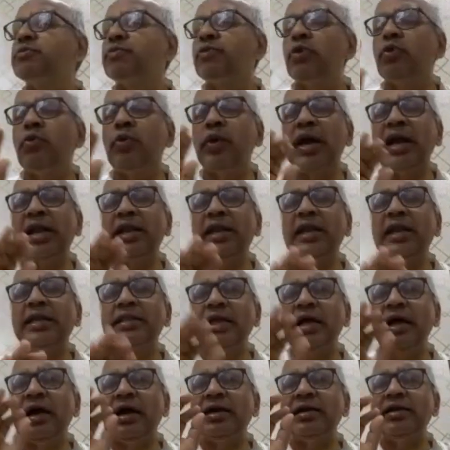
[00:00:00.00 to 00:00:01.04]
provided
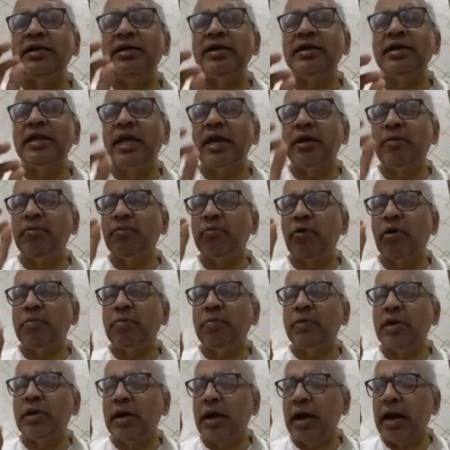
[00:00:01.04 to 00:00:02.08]
they undertake
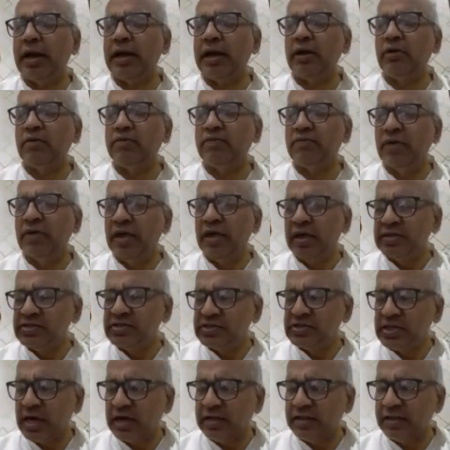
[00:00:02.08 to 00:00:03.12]
proper kind of
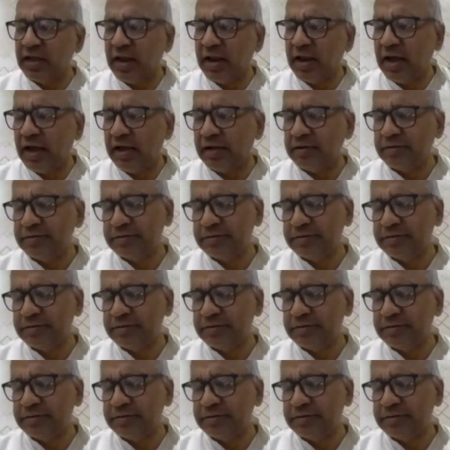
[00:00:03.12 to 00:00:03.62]
sadhana.